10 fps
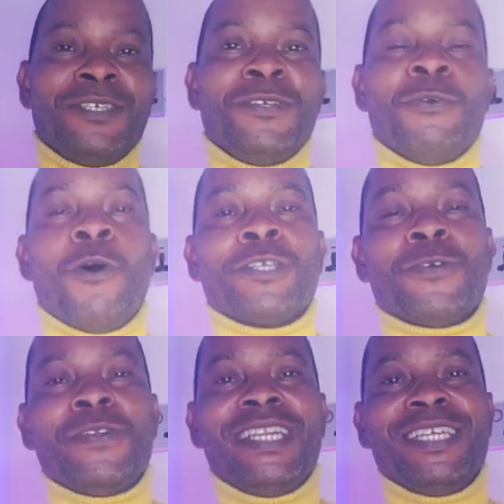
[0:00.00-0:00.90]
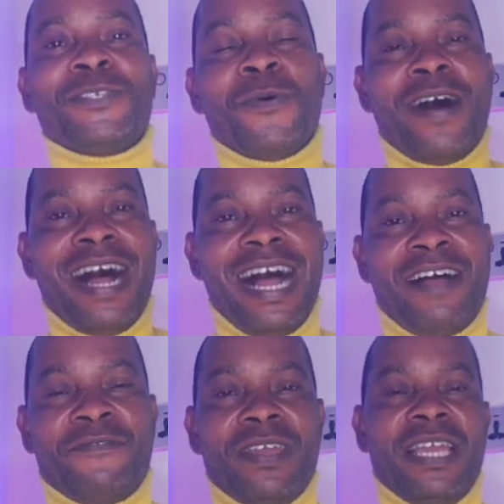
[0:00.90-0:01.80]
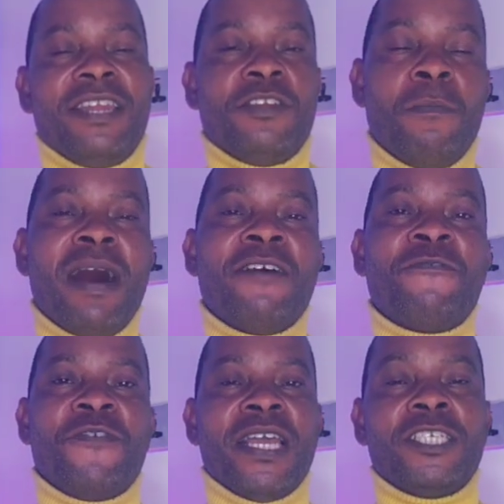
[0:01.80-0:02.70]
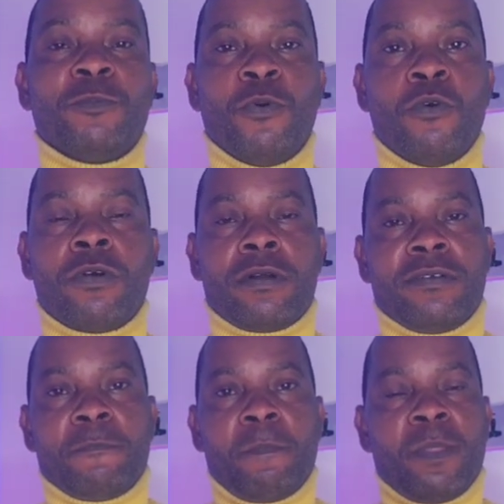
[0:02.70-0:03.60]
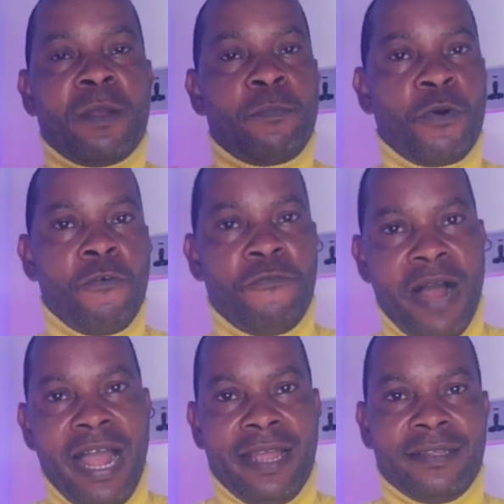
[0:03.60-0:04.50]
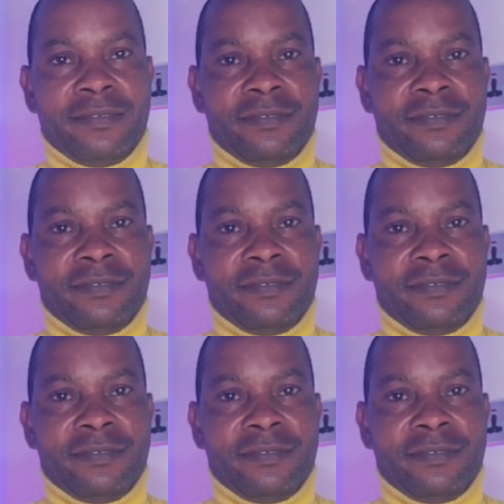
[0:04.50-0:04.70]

you also need to have a normal Facebook profile.